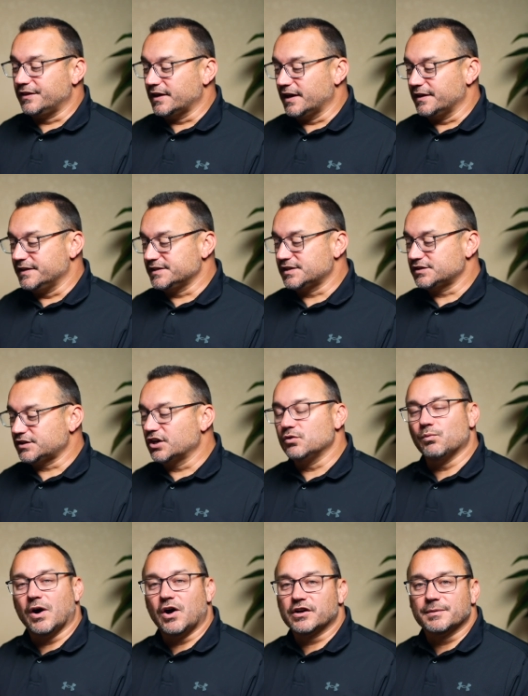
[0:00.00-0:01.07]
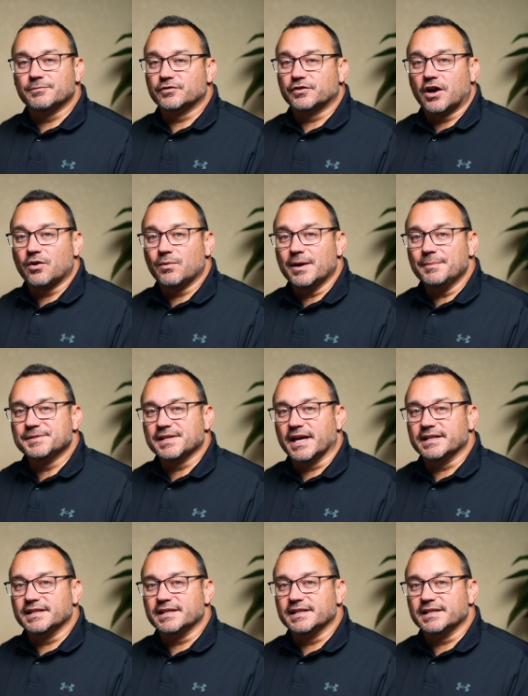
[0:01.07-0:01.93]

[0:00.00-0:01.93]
uh, this is a good welcome for our website.